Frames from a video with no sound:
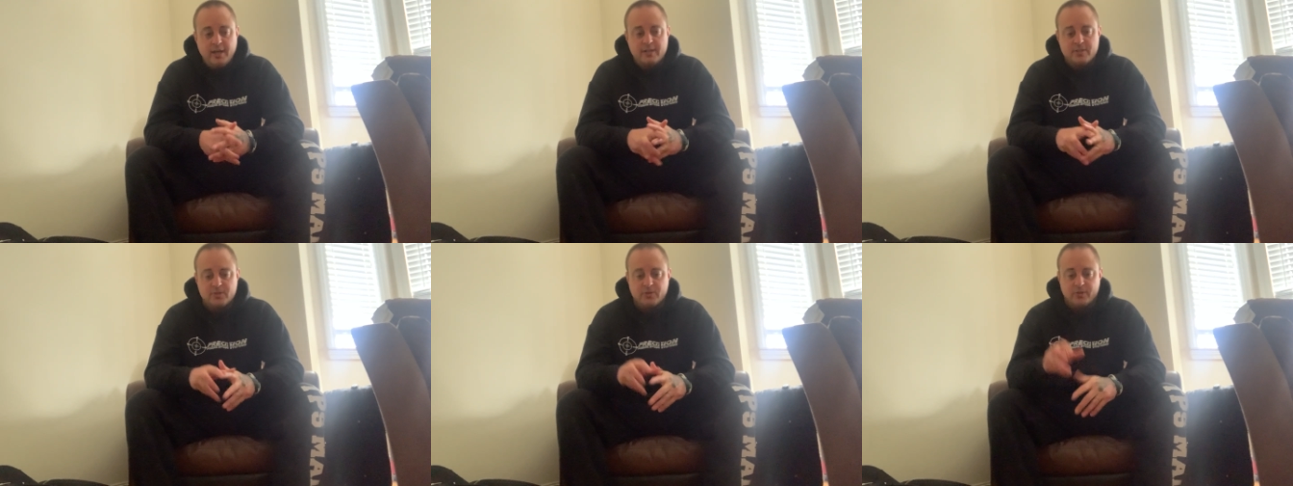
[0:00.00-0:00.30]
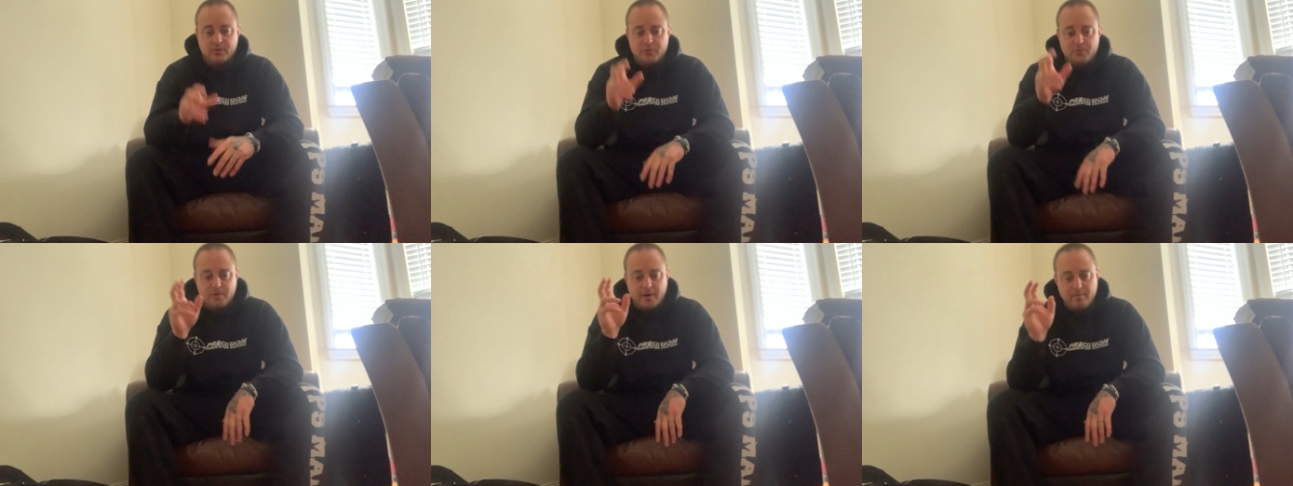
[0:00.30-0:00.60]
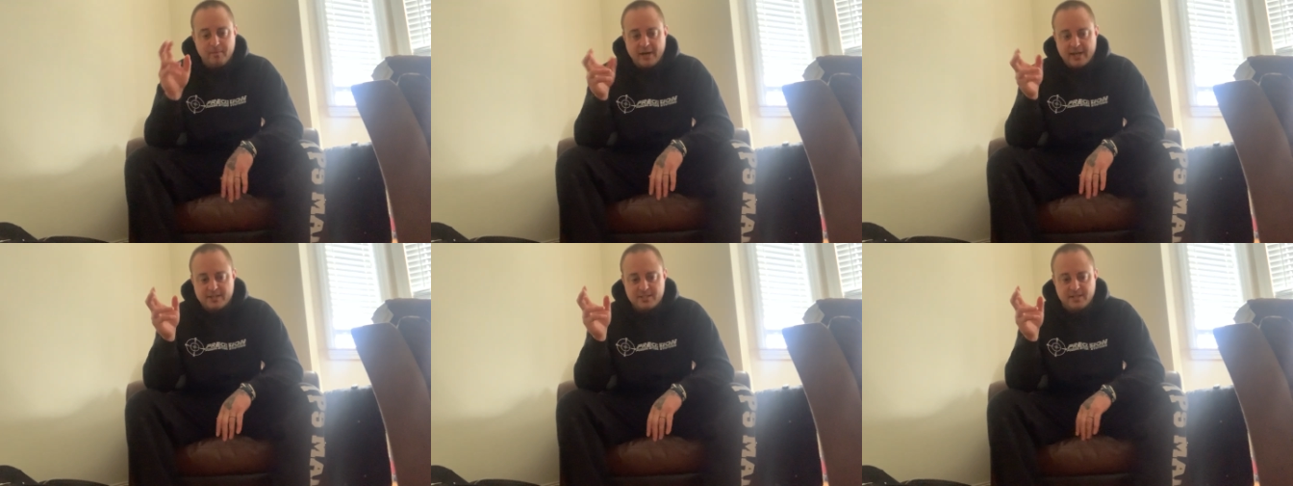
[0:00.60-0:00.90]
so I'll do my
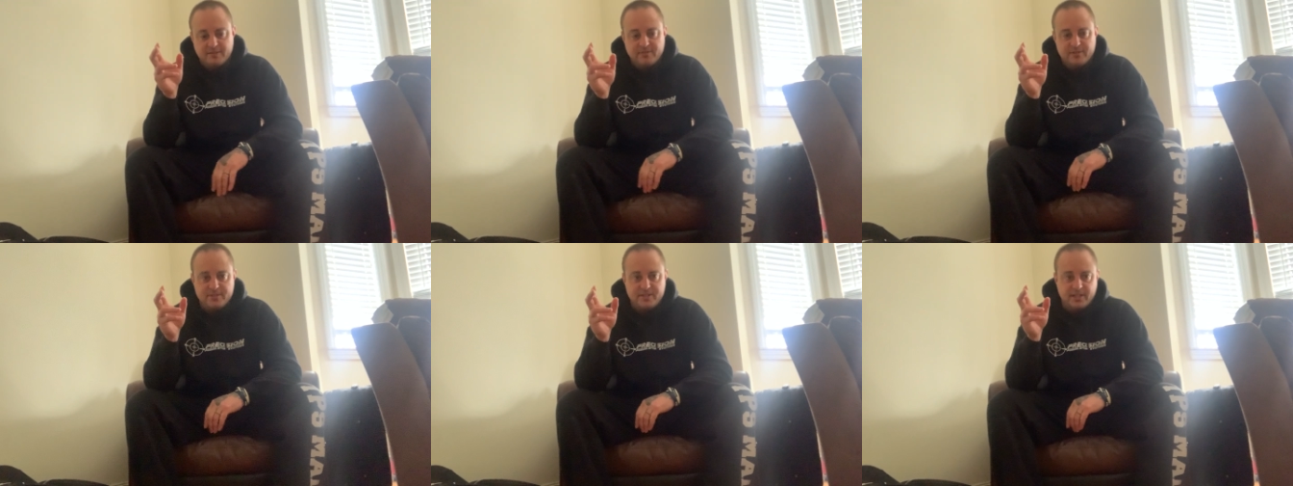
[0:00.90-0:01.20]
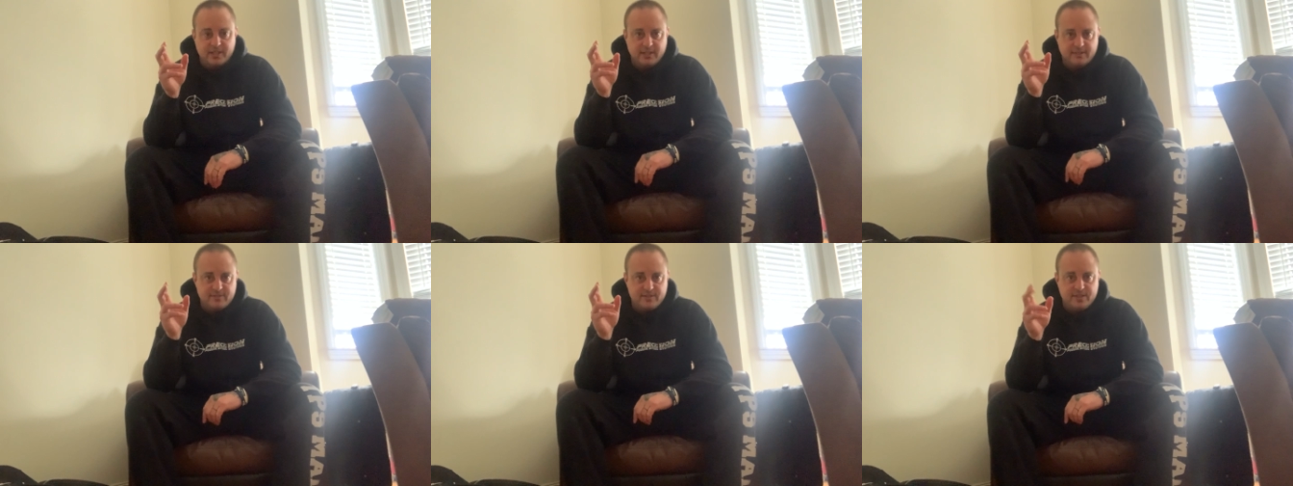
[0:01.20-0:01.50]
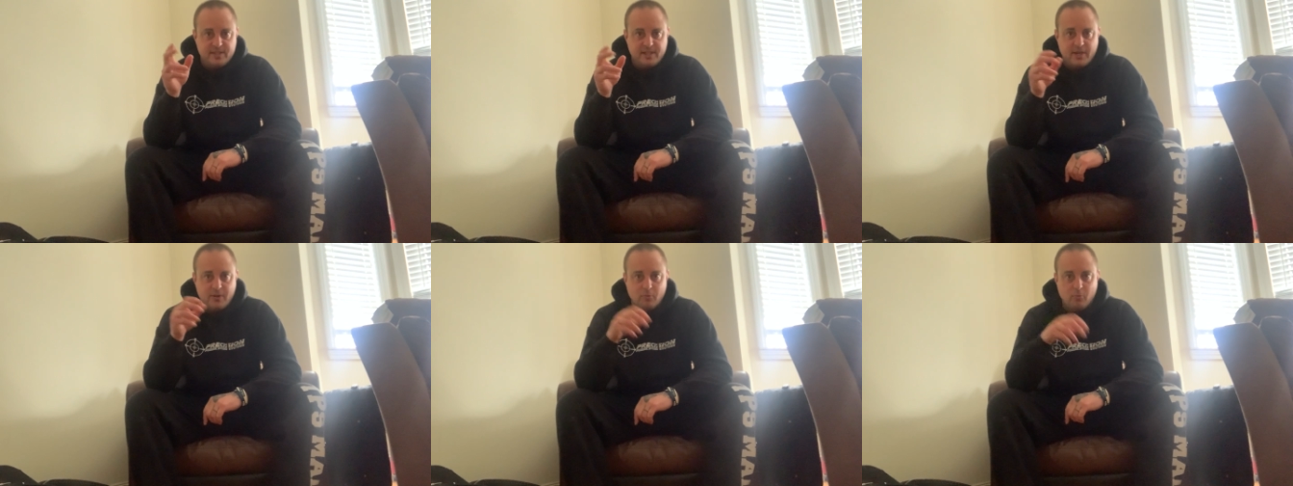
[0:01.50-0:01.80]
max effort
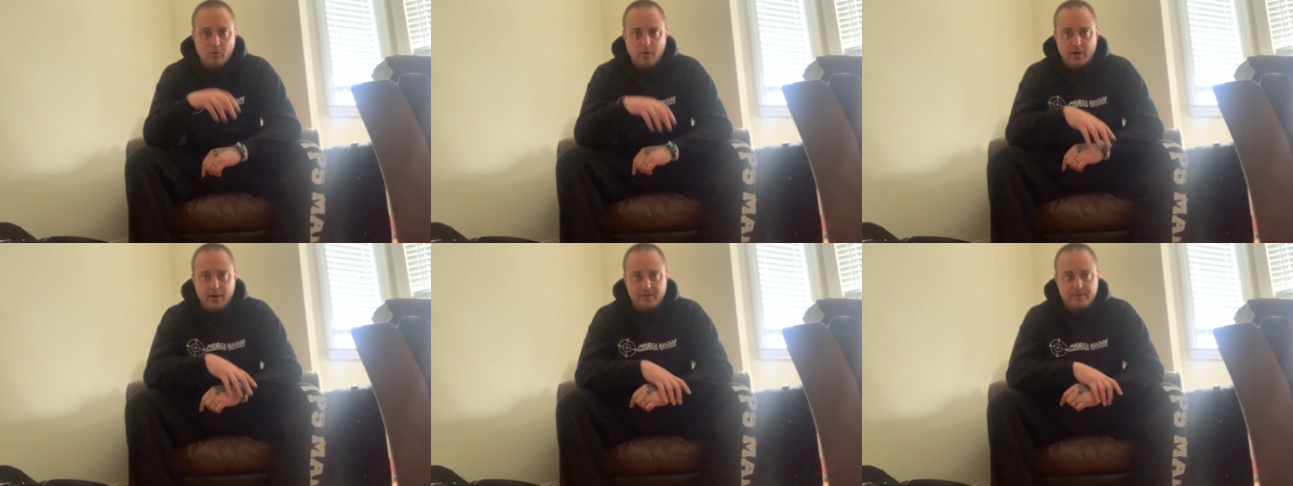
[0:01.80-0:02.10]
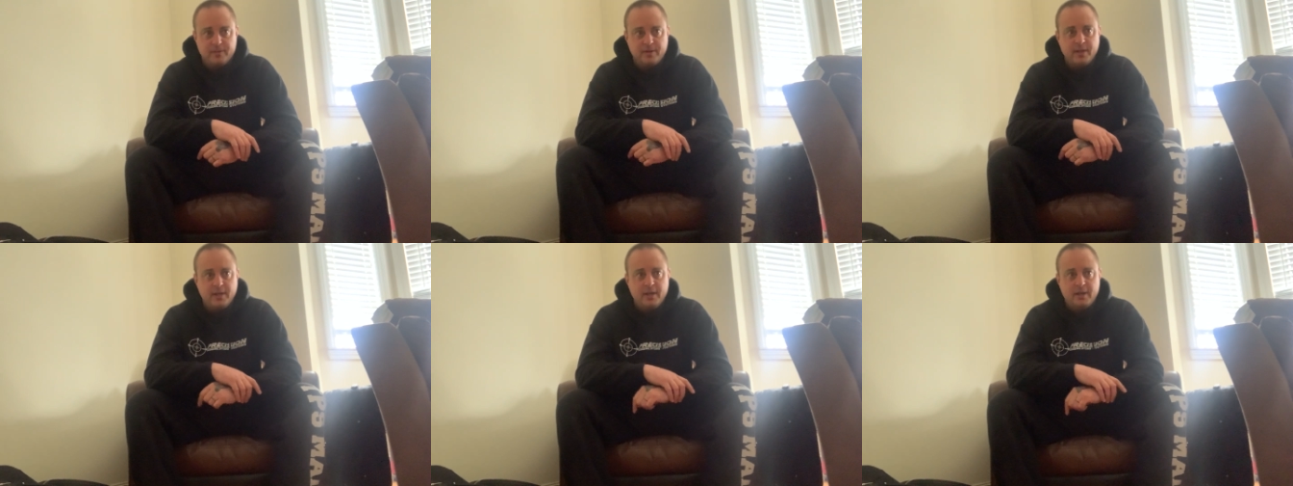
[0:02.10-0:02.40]
deadlifts day one,